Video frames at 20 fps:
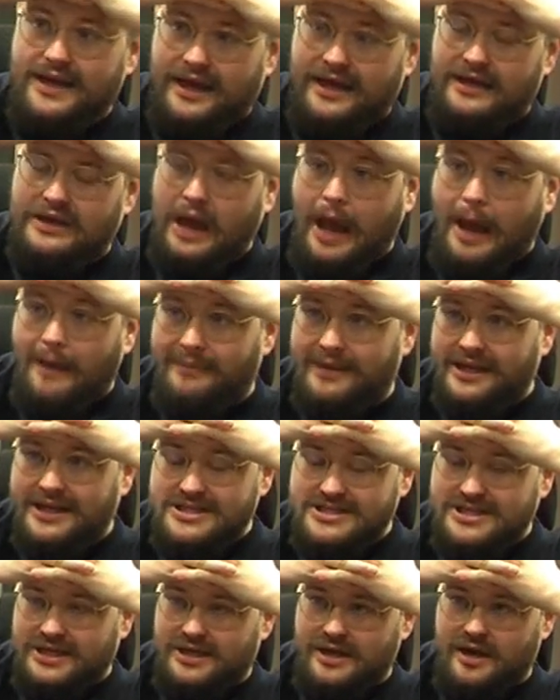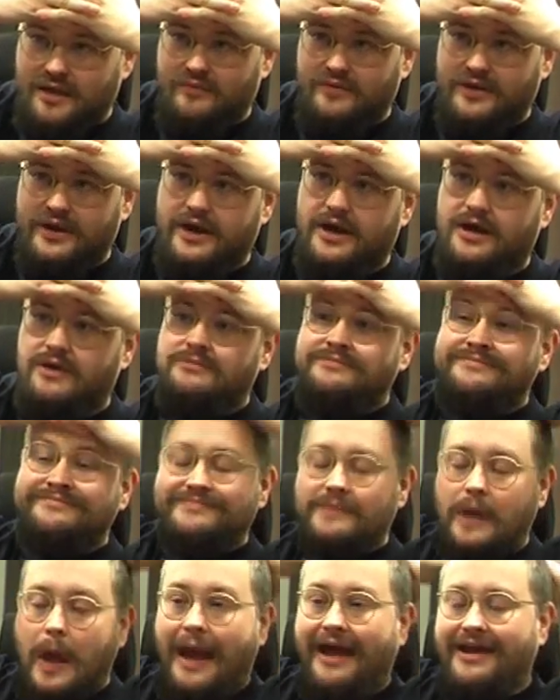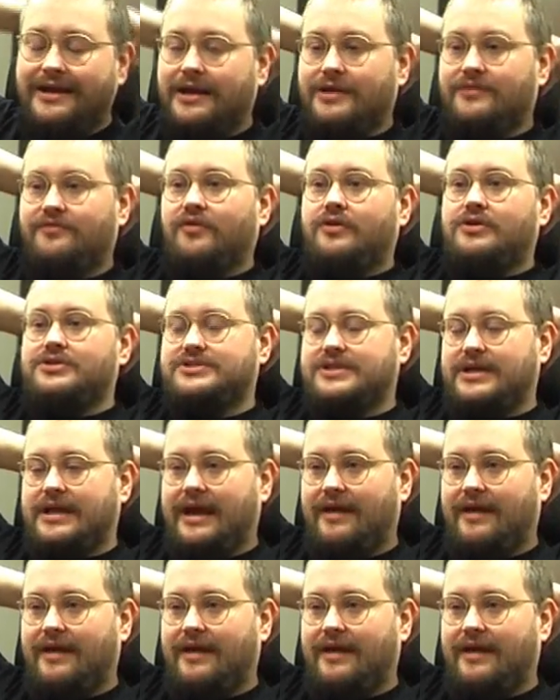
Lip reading: and blitzing down there and advancing